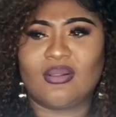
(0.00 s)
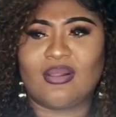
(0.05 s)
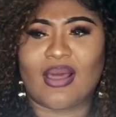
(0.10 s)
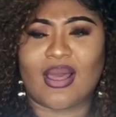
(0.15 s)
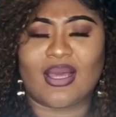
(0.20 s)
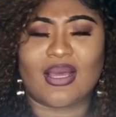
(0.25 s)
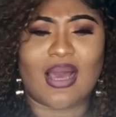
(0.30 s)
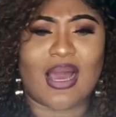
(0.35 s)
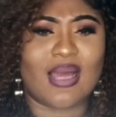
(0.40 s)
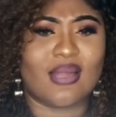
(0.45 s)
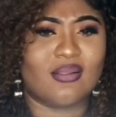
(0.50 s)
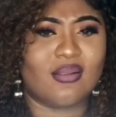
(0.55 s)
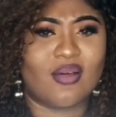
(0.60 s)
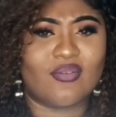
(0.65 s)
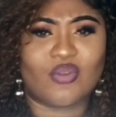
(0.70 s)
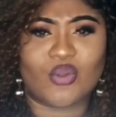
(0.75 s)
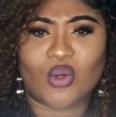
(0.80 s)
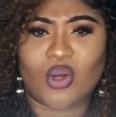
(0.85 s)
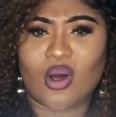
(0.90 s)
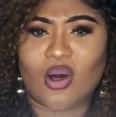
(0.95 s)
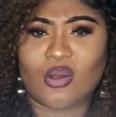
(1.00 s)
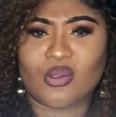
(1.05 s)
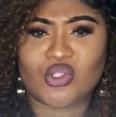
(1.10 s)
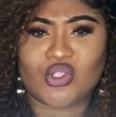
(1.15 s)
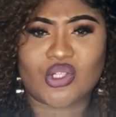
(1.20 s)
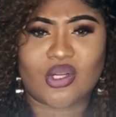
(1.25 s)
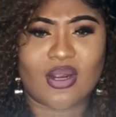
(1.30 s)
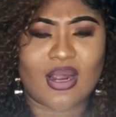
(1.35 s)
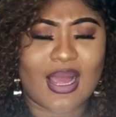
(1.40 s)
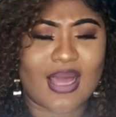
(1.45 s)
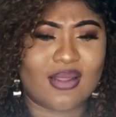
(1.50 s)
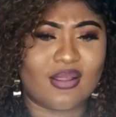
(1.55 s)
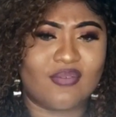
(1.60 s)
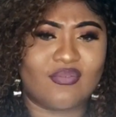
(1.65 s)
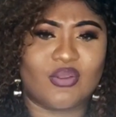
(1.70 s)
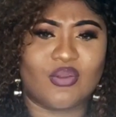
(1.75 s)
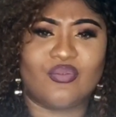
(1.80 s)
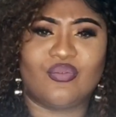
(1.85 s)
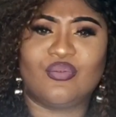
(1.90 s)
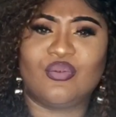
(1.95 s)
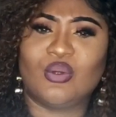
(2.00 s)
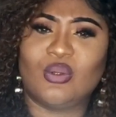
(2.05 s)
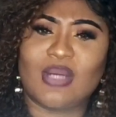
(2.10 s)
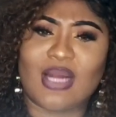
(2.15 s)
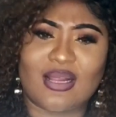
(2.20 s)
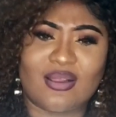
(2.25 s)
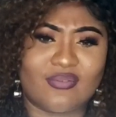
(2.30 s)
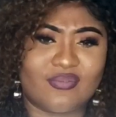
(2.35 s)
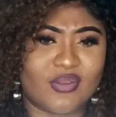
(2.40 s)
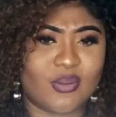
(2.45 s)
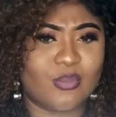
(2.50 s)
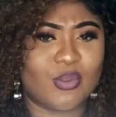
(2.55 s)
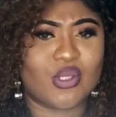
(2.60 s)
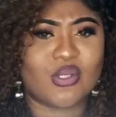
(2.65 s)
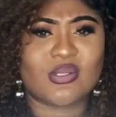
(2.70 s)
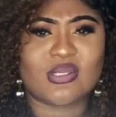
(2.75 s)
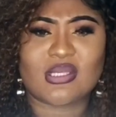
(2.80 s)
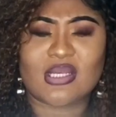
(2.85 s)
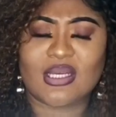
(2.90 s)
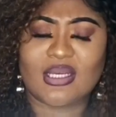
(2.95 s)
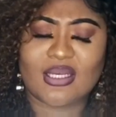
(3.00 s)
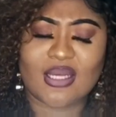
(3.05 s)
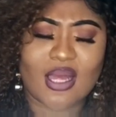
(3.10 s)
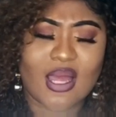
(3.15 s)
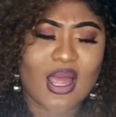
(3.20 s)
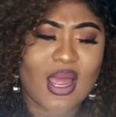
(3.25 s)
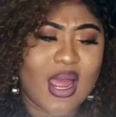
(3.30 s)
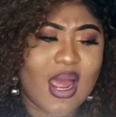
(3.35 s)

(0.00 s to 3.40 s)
Like, I love the culture, I love the food, I love the music.